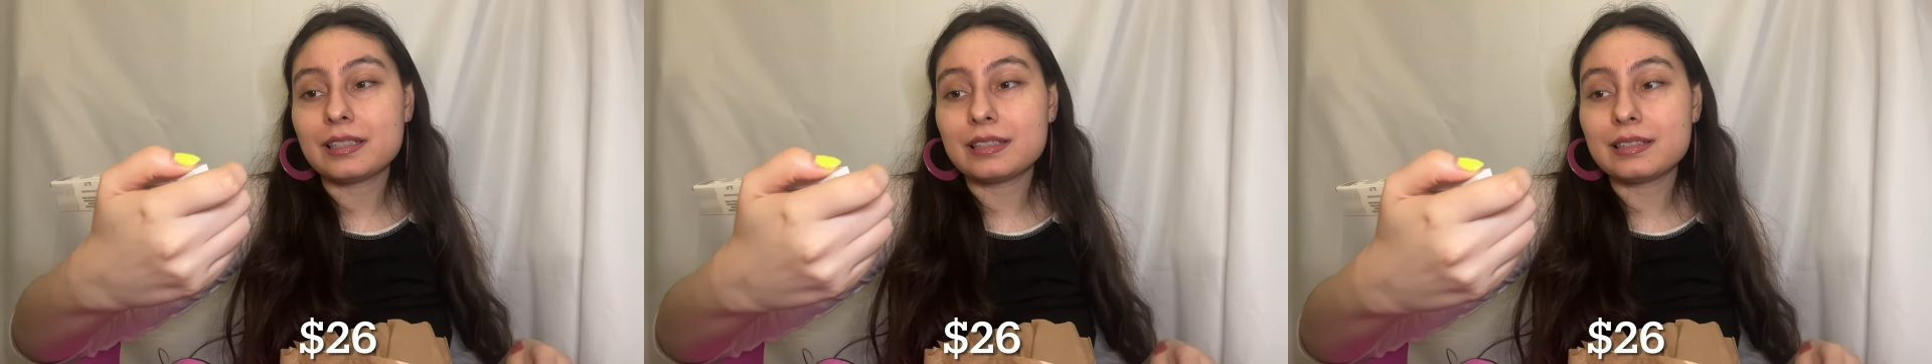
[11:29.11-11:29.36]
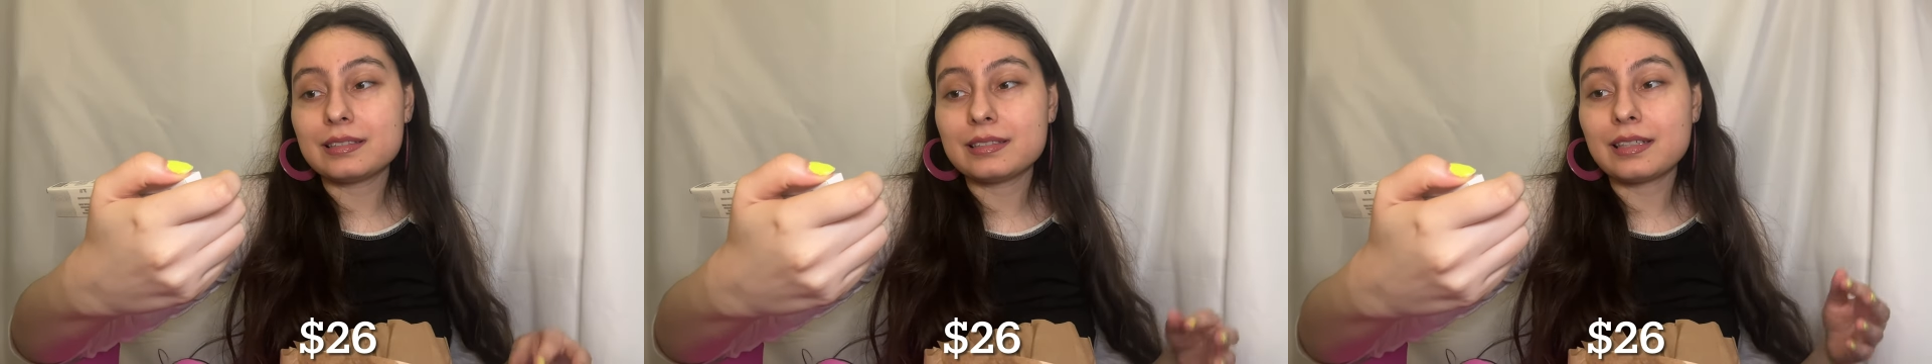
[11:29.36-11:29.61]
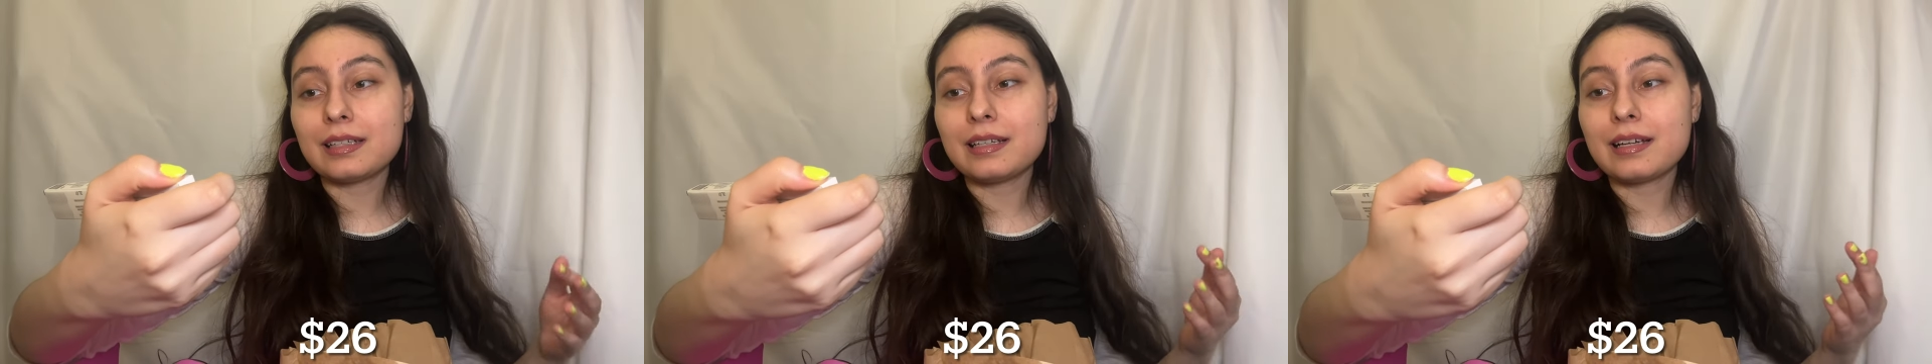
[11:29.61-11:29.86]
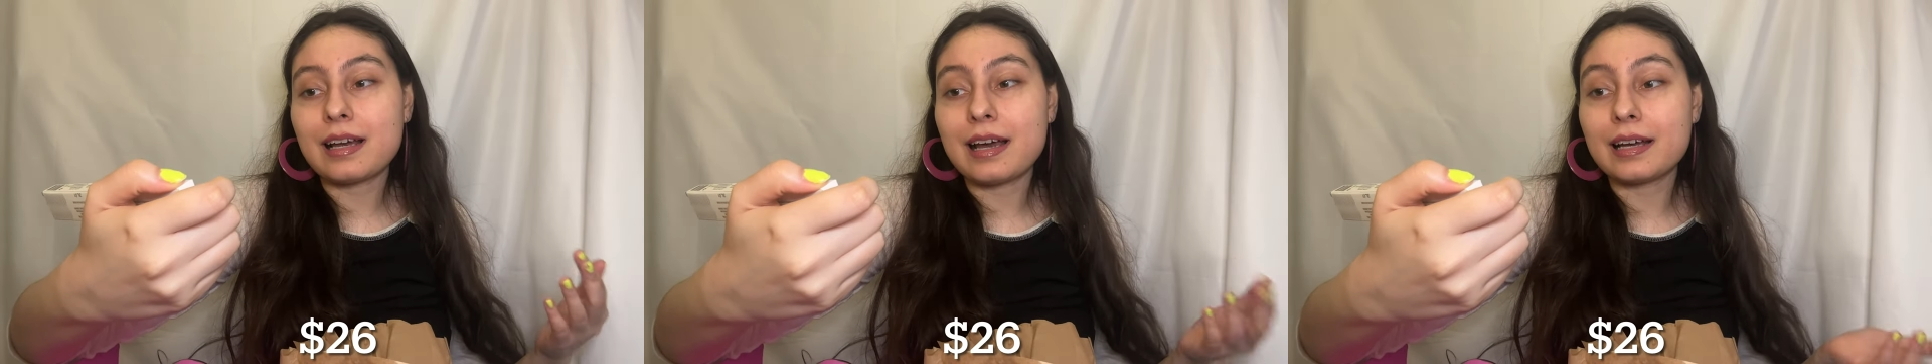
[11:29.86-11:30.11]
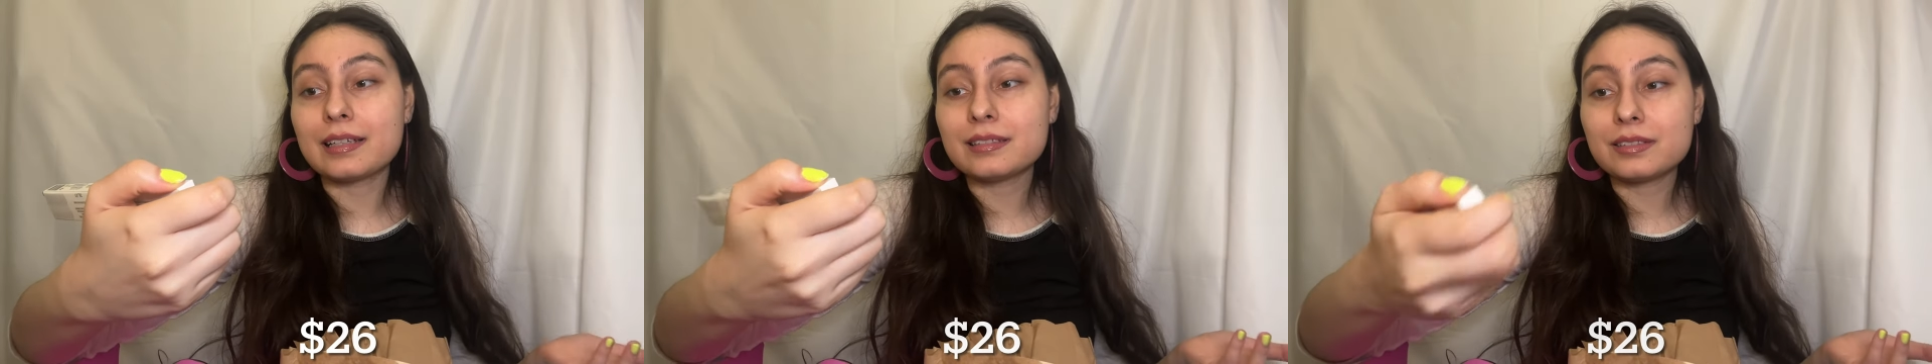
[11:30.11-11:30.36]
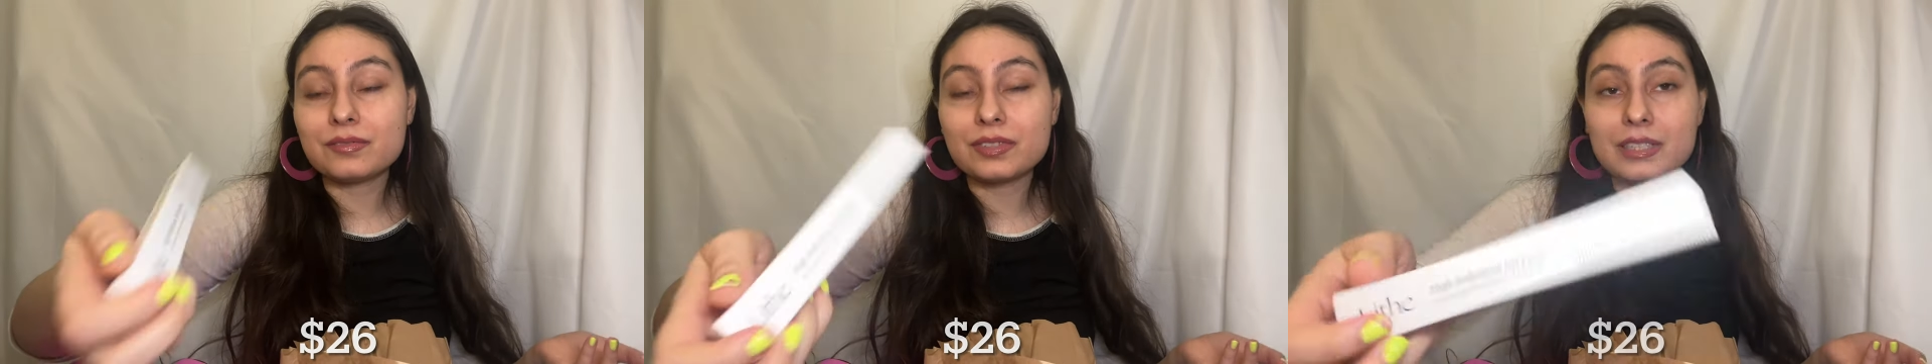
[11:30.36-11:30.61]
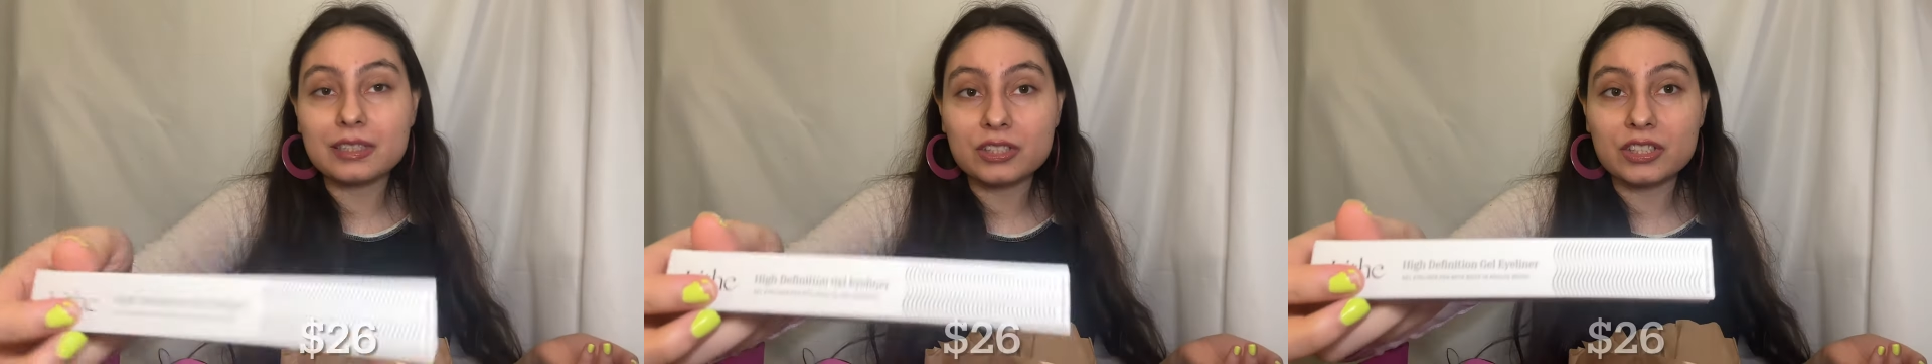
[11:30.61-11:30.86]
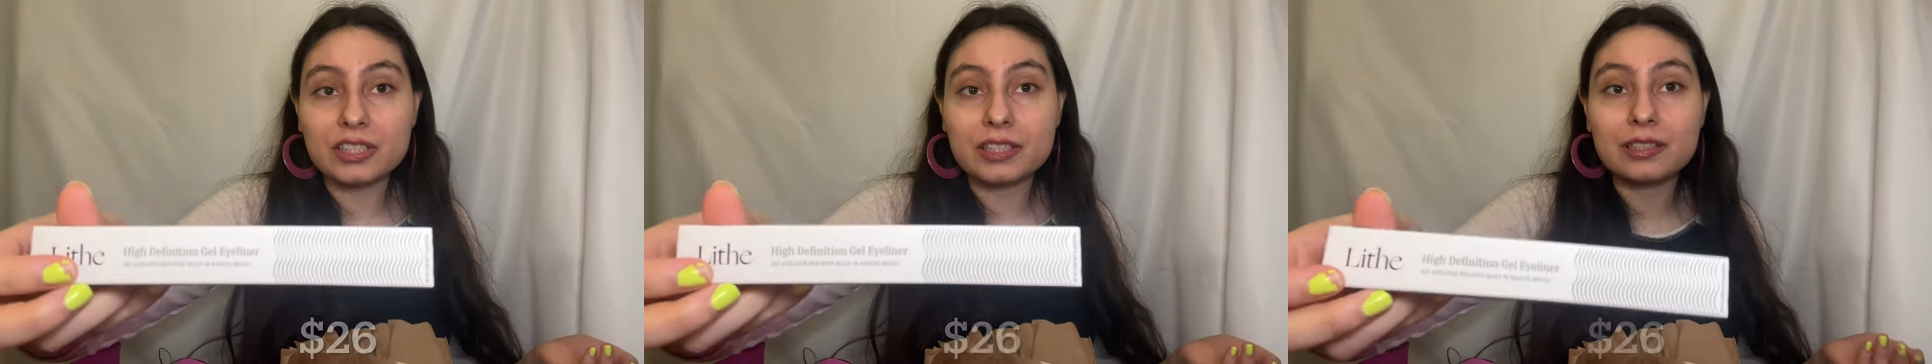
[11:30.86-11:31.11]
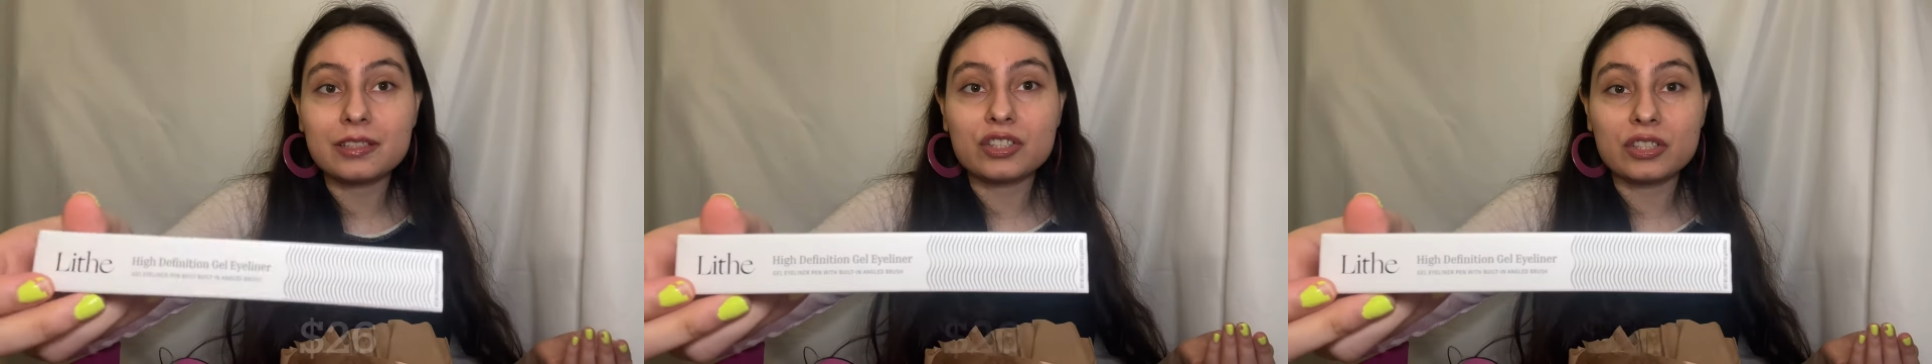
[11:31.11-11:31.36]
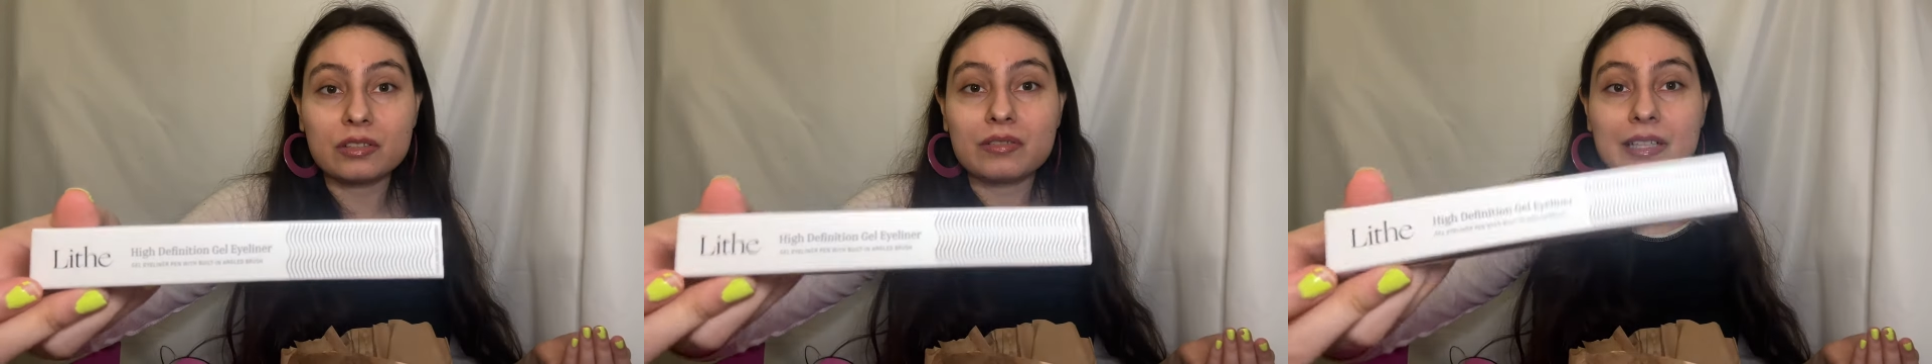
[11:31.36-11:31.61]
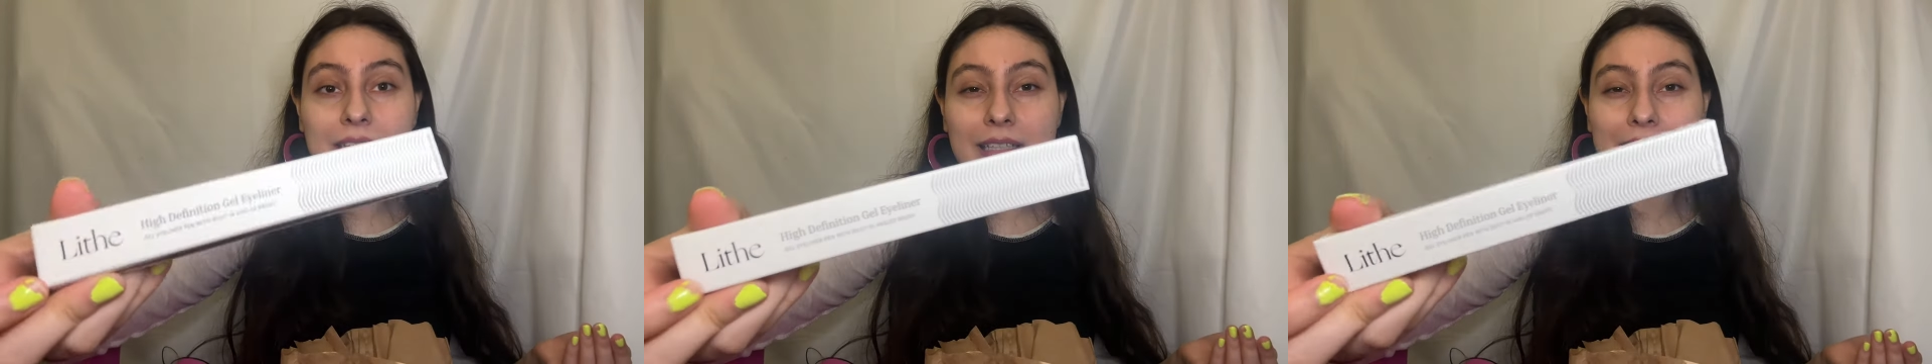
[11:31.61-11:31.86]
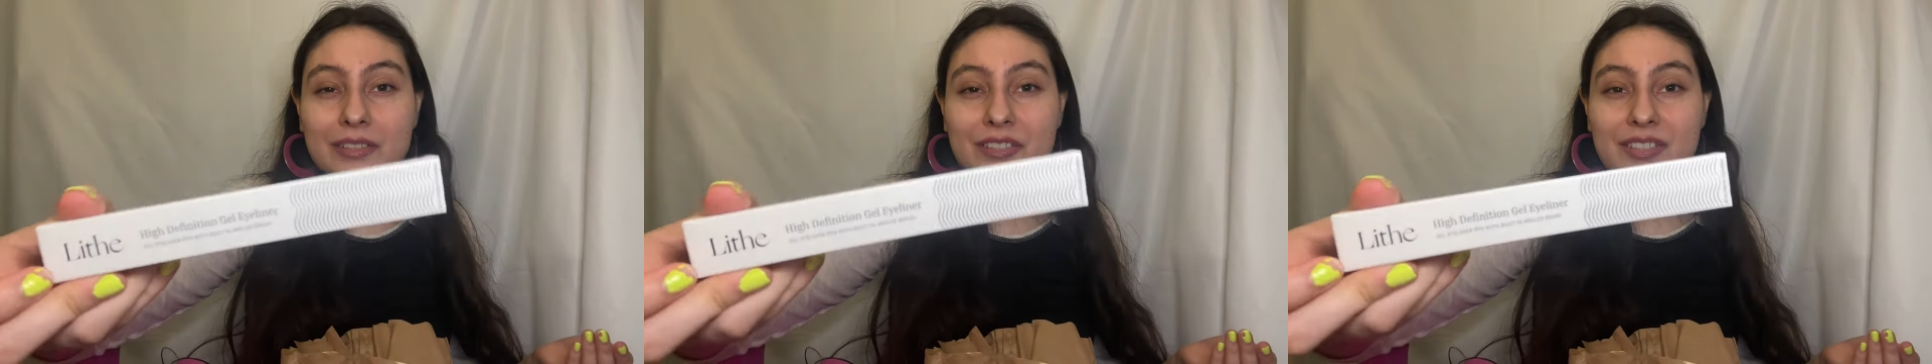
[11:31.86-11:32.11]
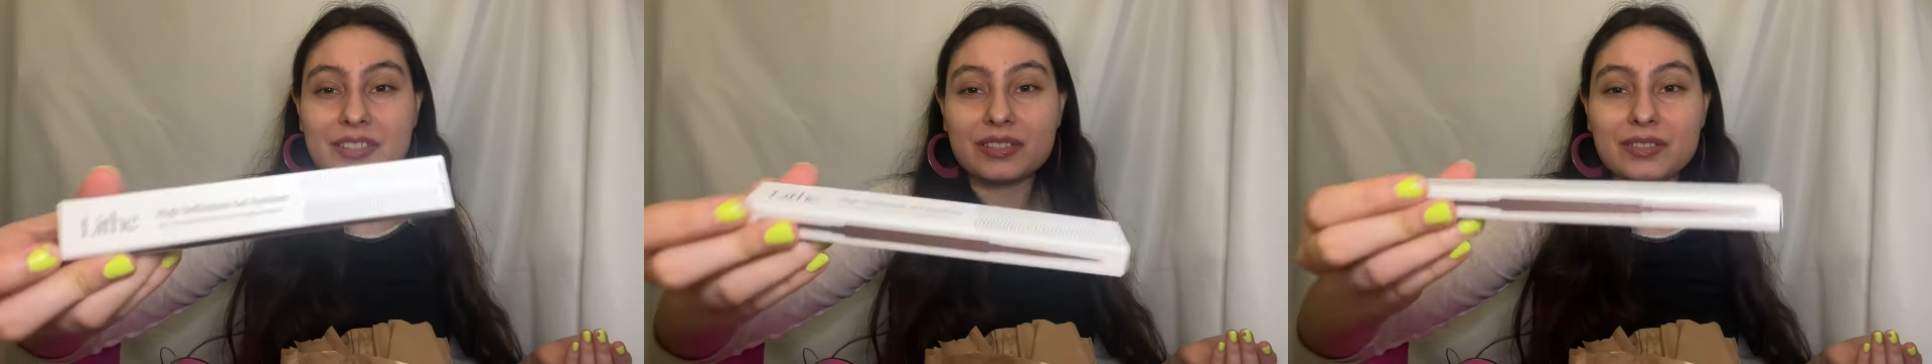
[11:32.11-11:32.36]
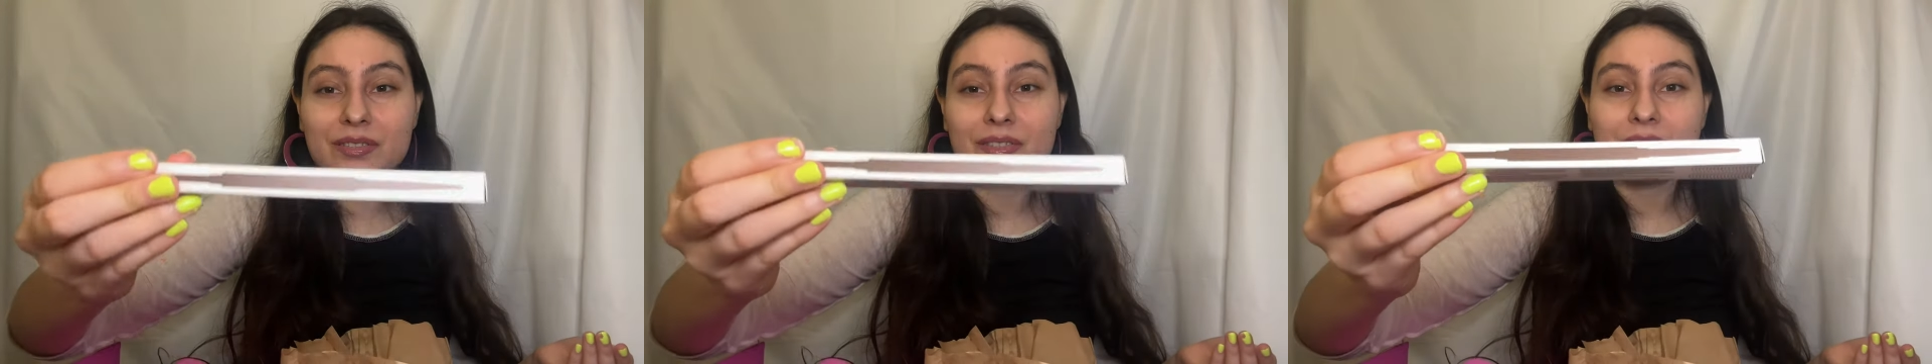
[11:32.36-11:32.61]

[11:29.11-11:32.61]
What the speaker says: it's a high definition gel eyeliner. So,